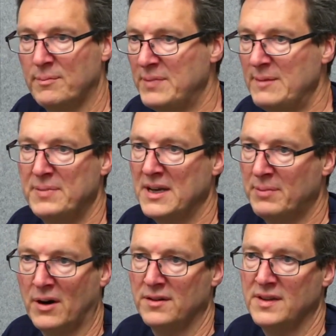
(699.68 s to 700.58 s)
be a
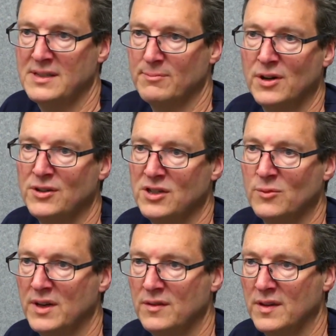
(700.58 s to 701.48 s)
part of this merger
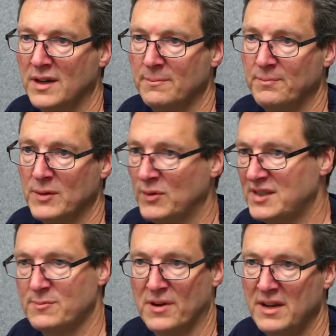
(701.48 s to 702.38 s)
with
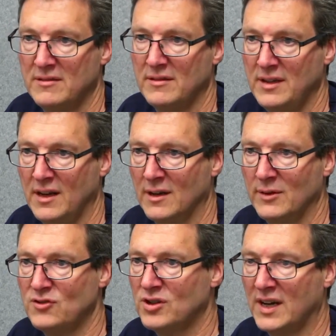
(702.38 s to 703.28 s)
Sprint,
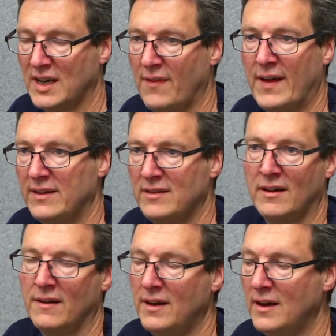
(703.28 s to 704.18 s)
and try and get that
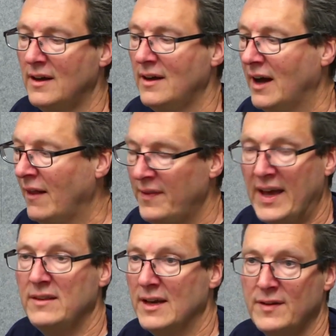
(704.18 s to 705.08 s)
done. And
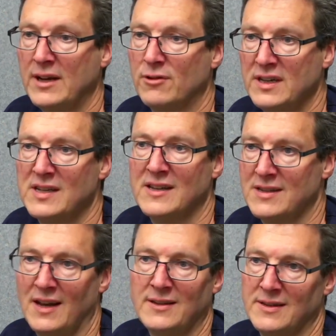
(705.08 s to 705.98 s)
then they've increased their
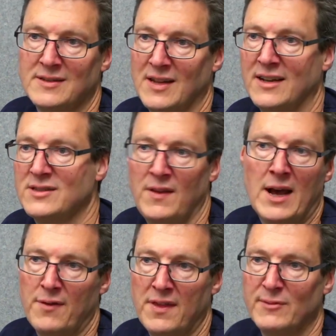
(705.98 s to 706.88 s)
stakes into there, so
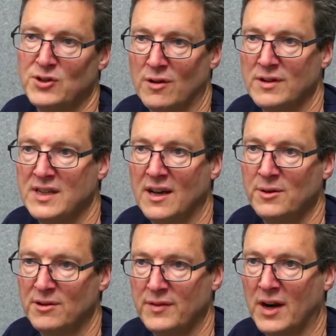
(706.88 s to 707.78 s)
now they're the majority owner of